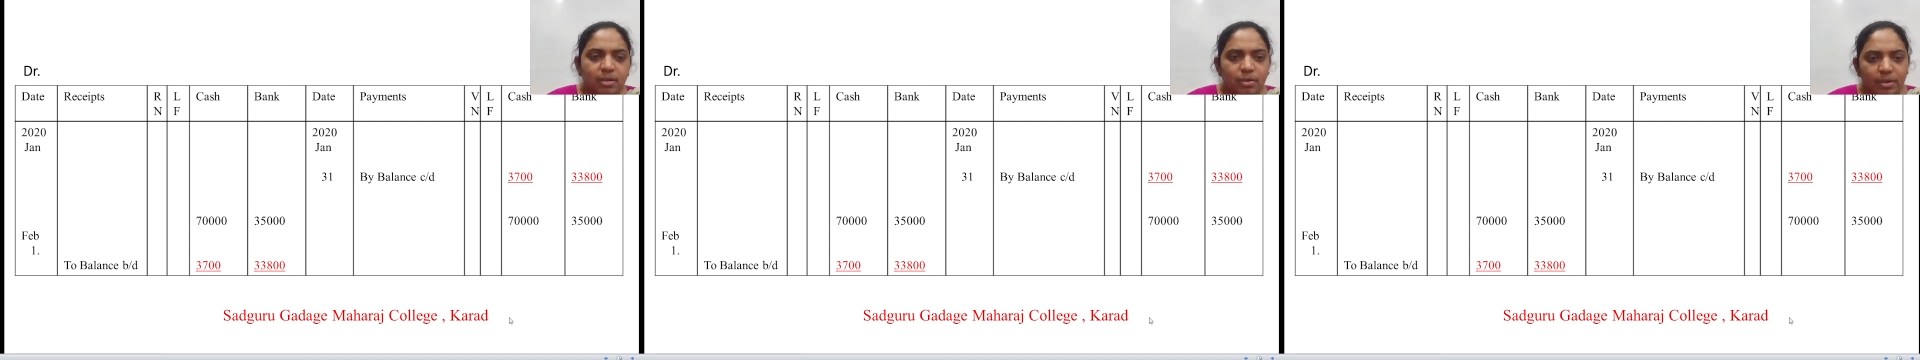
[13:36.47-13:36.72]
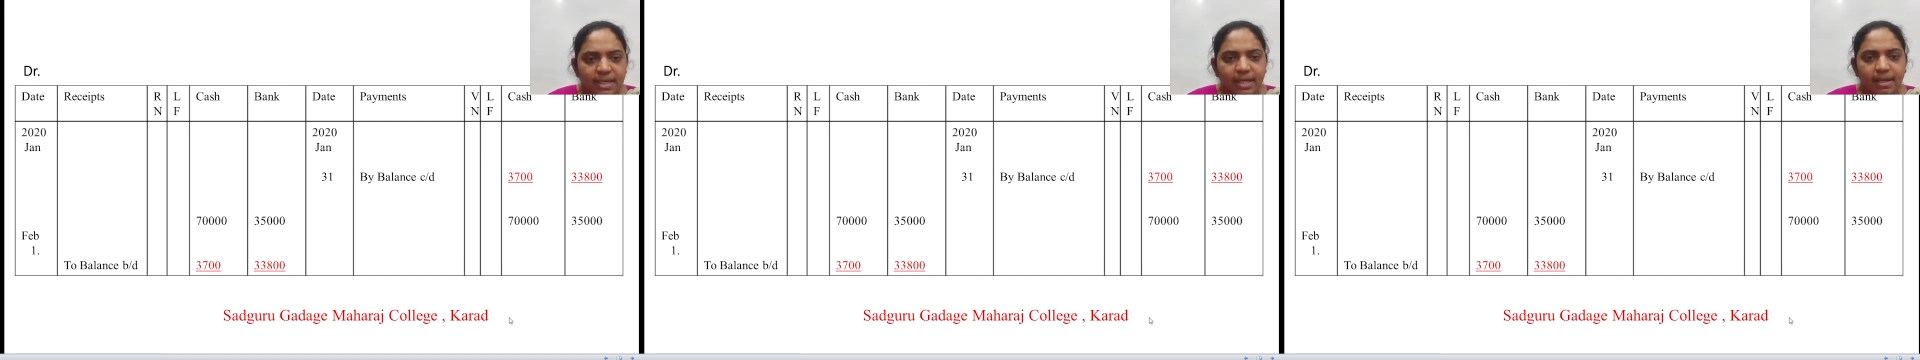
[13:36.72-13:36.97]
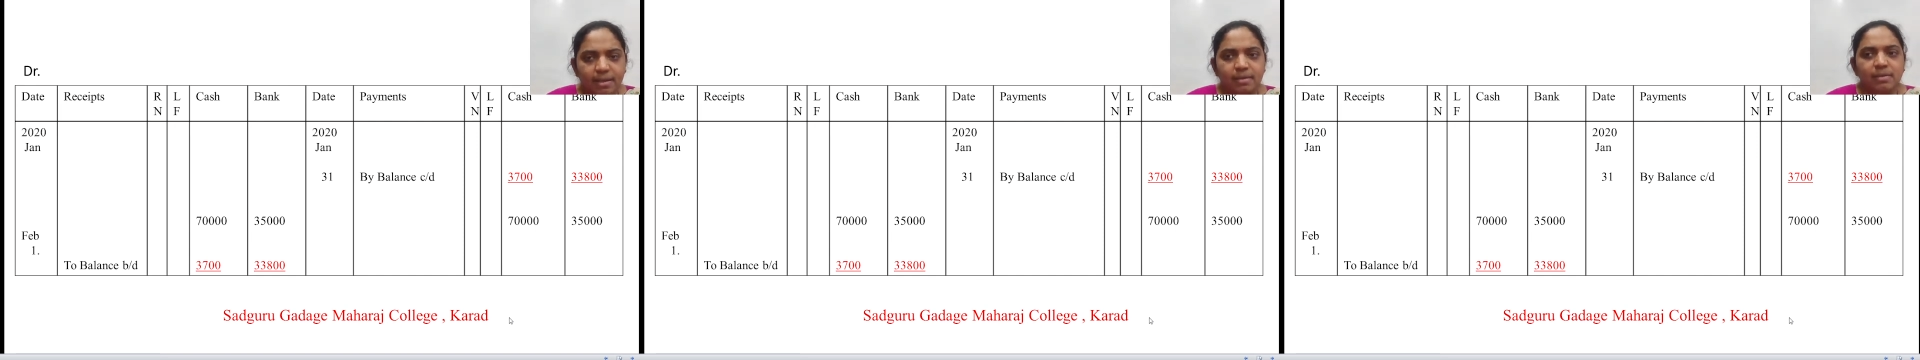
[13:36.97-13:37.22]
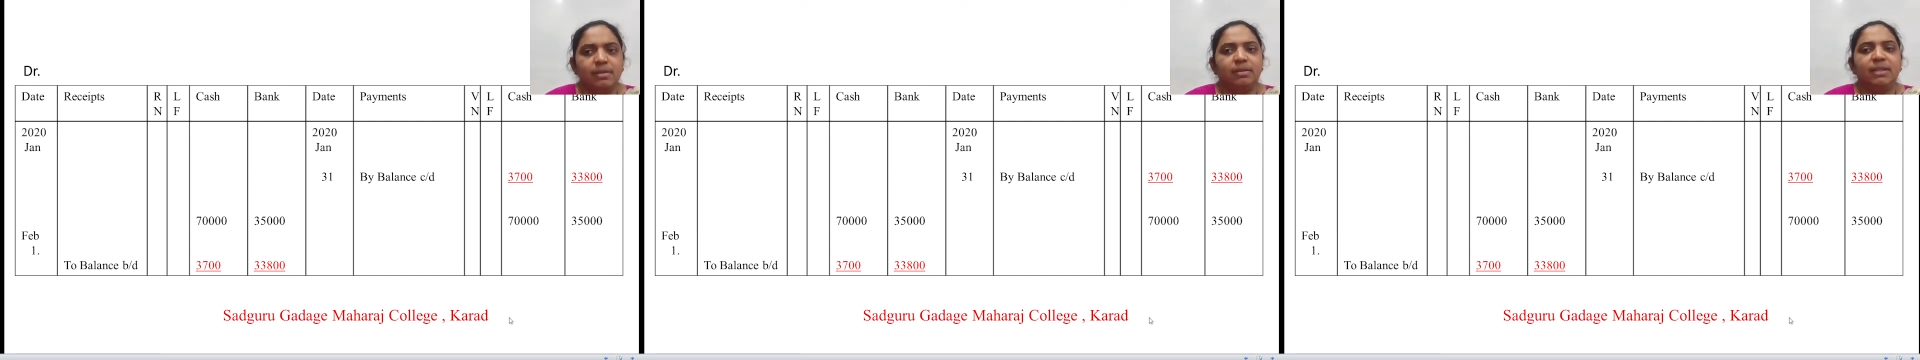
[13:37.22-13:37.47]
Okay.
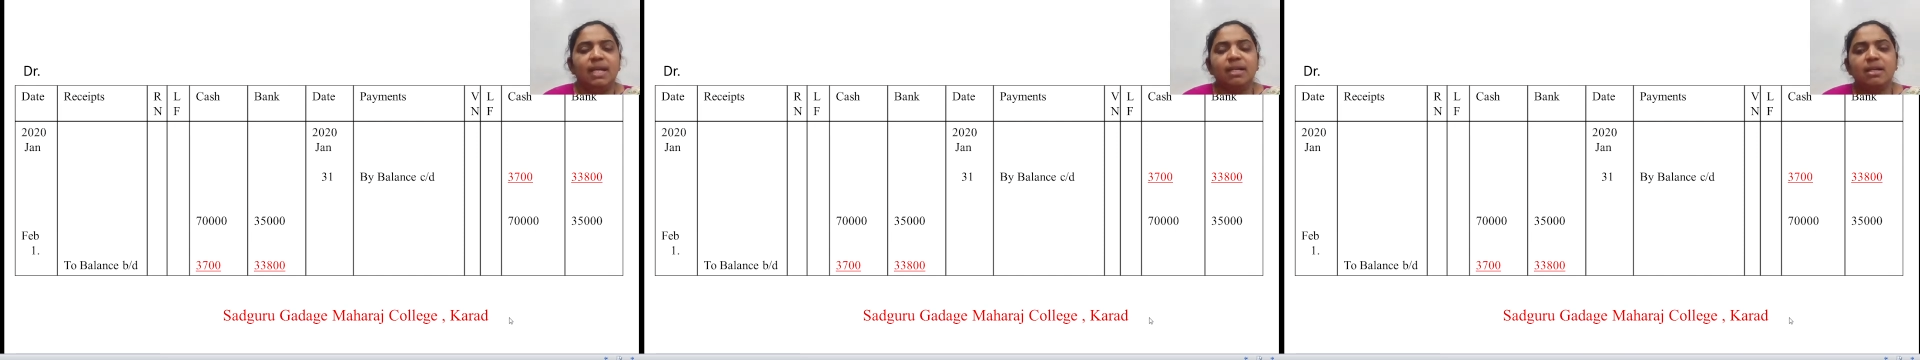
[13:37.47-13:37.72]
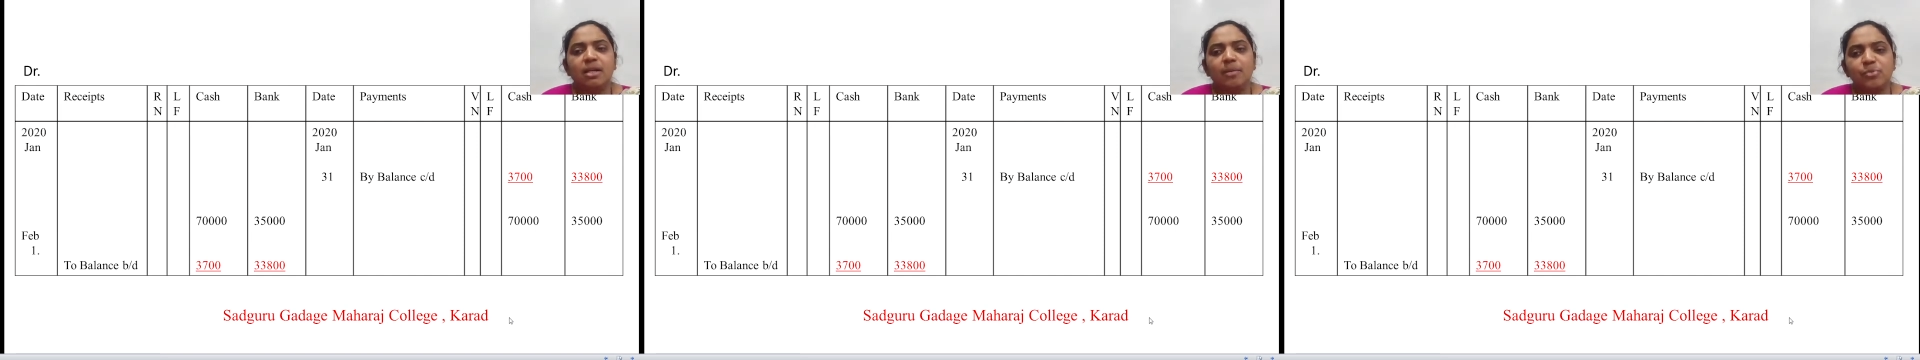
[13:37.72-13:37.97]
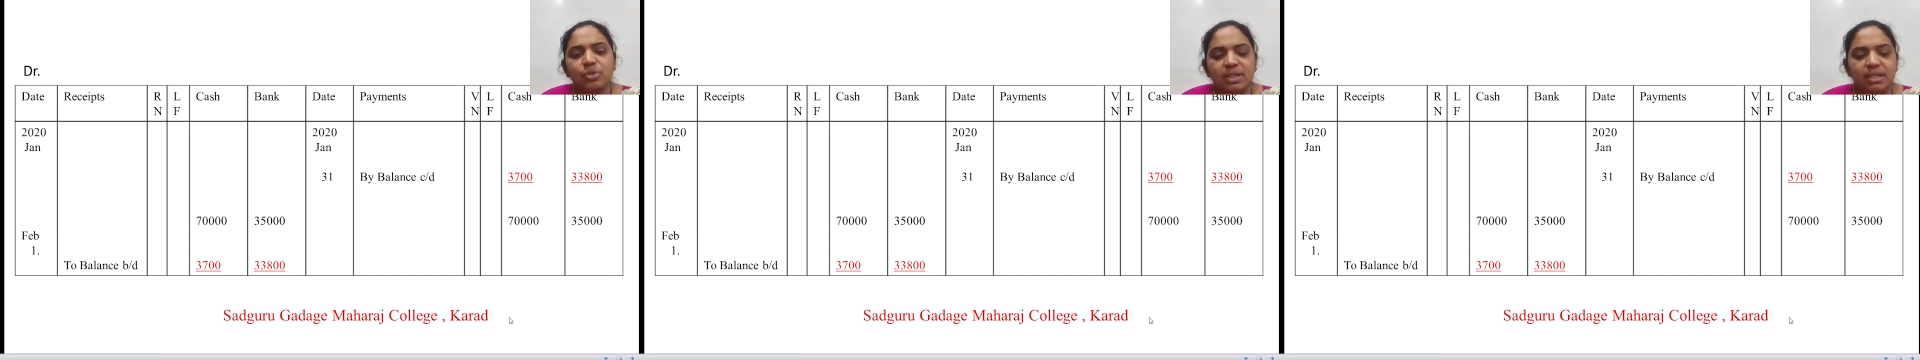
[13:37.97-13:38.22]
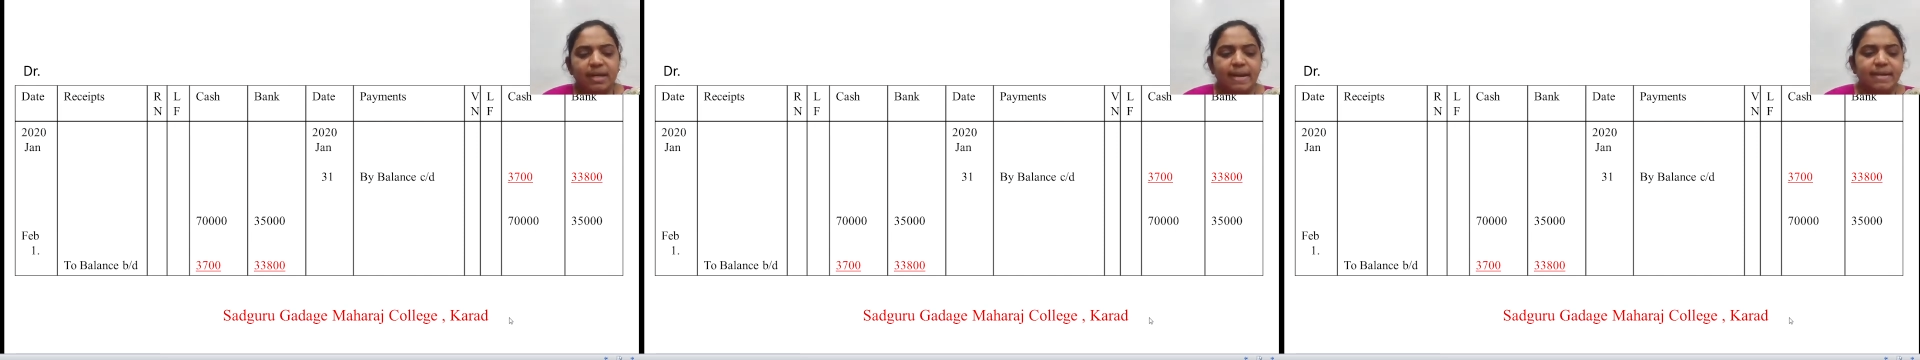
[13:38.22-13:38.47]
Then come to the
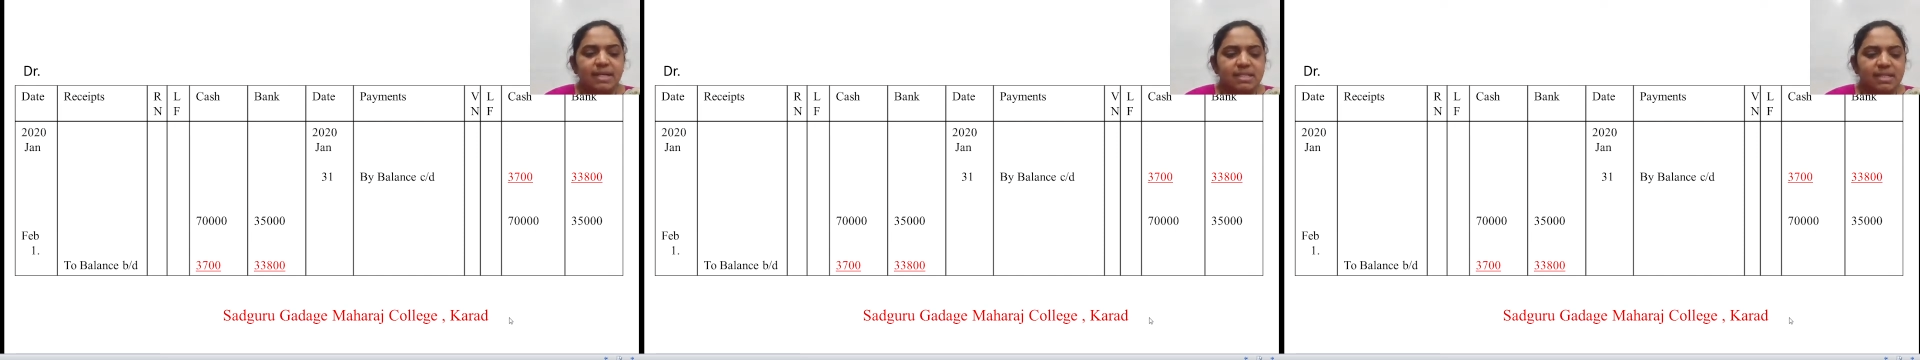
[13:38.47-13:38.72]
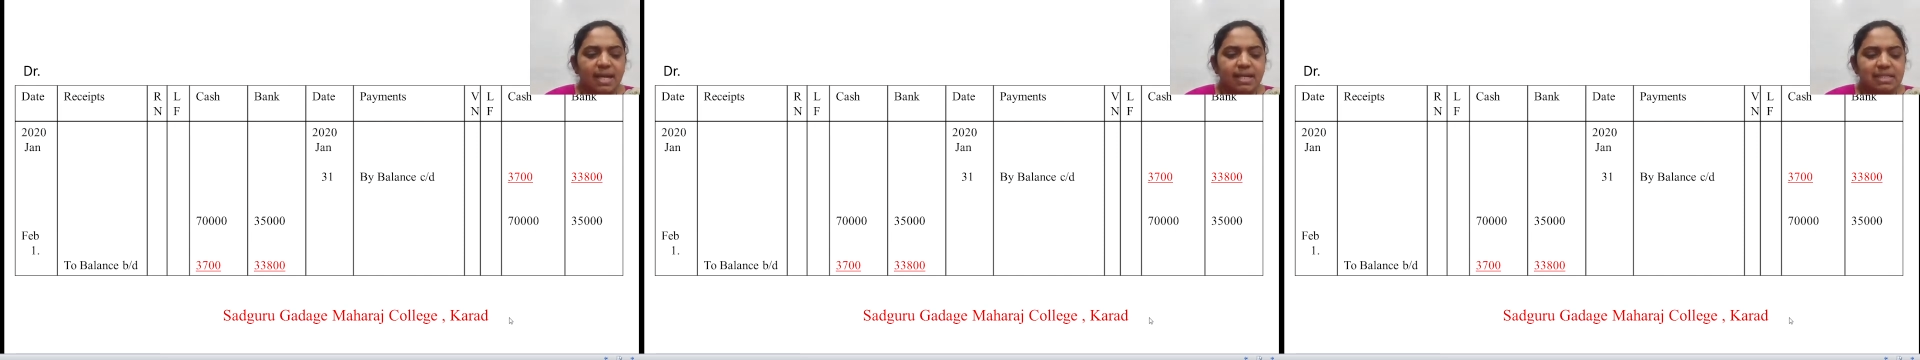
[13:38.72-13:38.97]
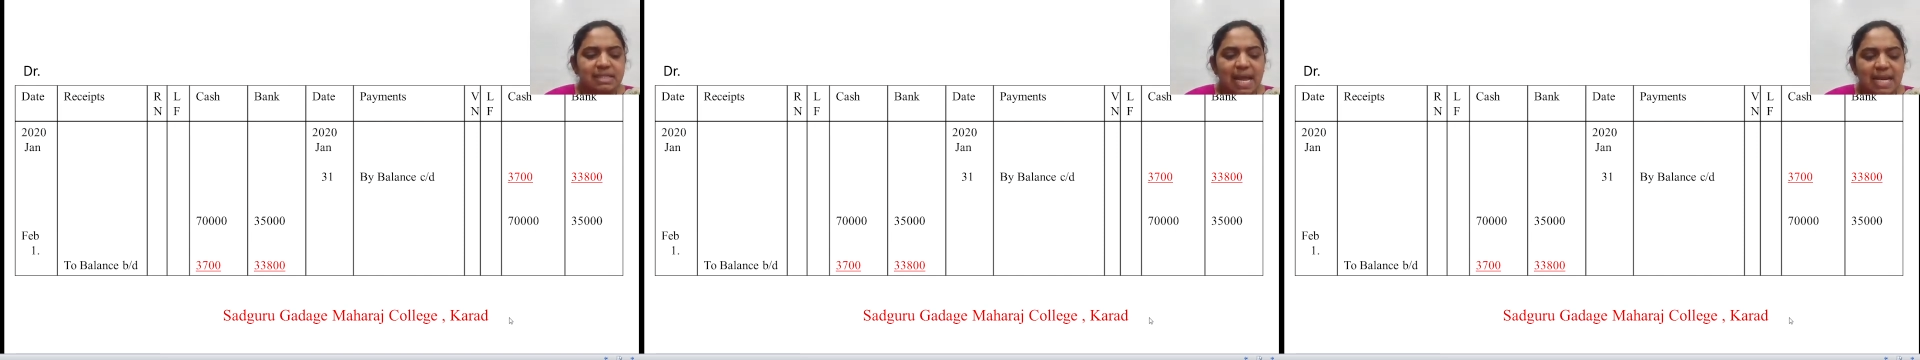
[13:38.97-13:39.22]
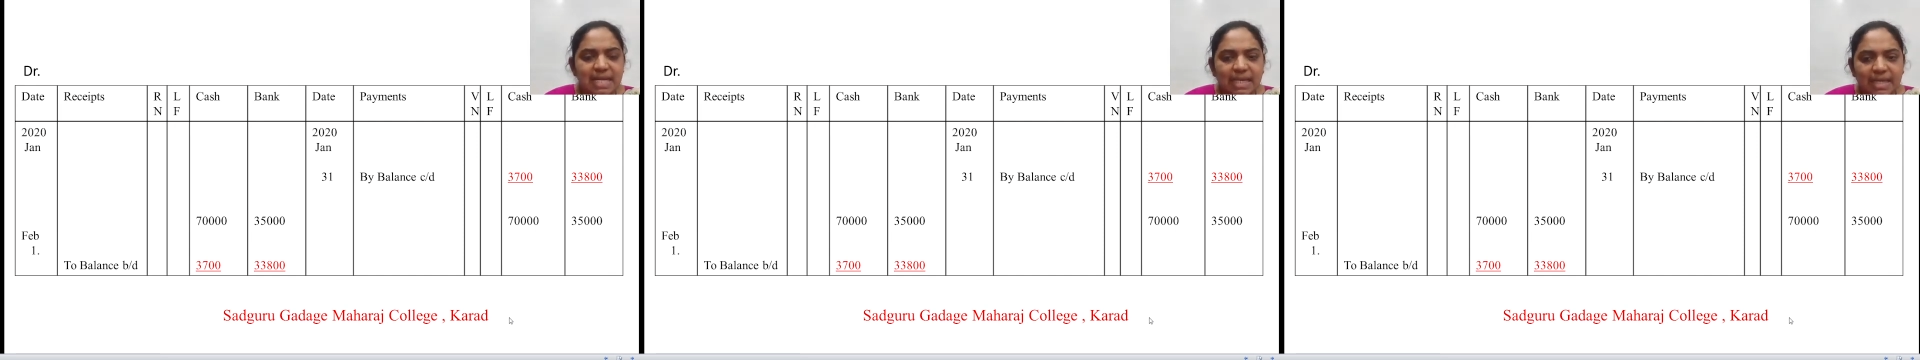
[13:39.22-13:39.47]
credit side,
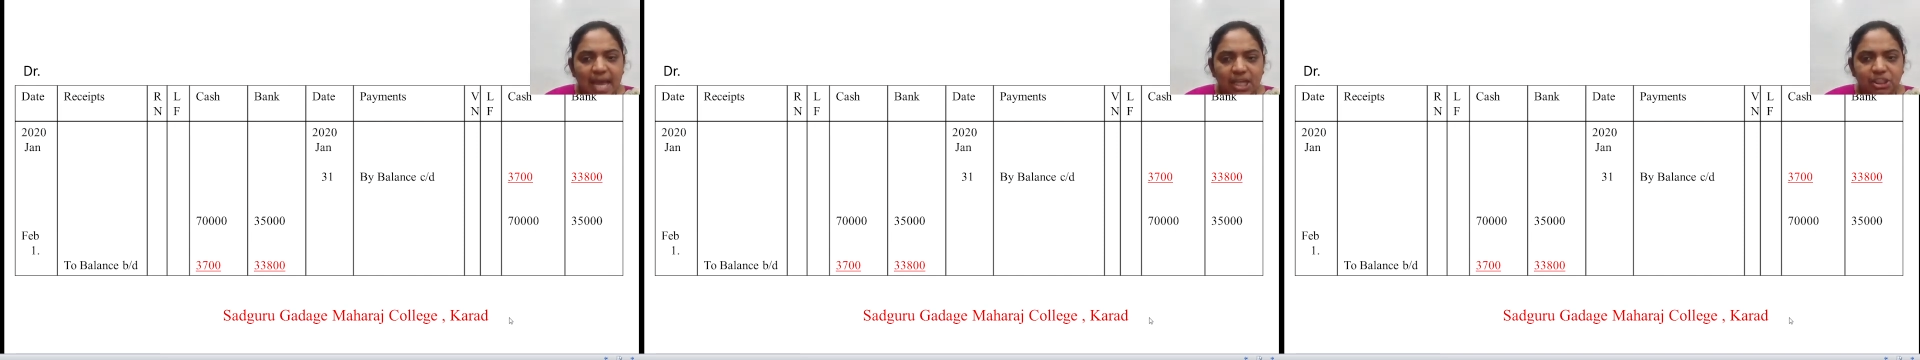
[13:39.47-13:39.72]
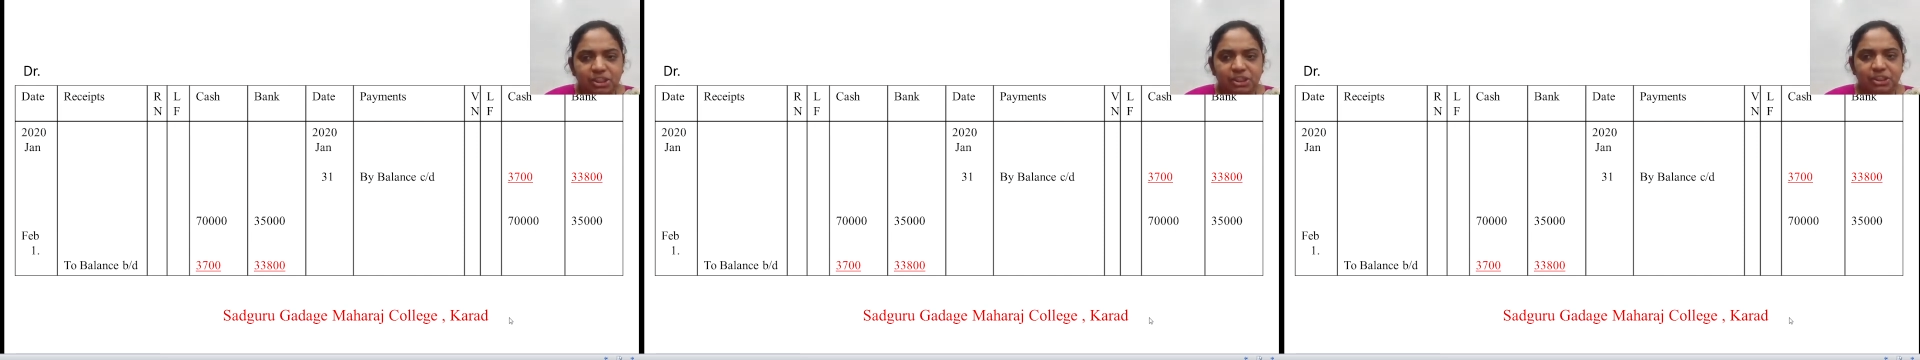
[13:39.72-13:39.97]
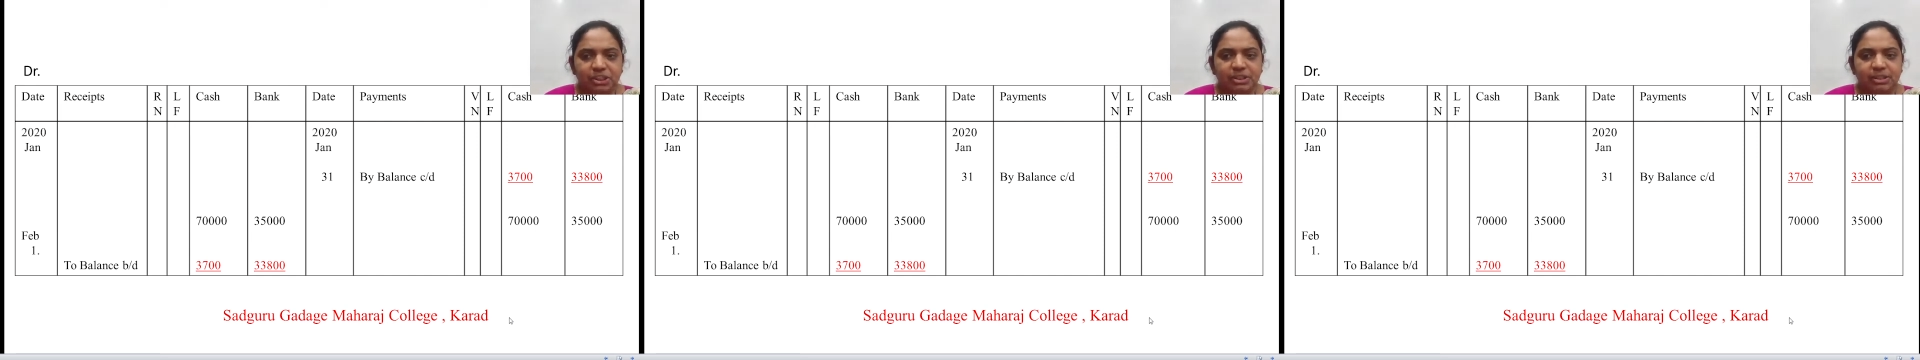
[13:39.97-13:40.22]
tally cash.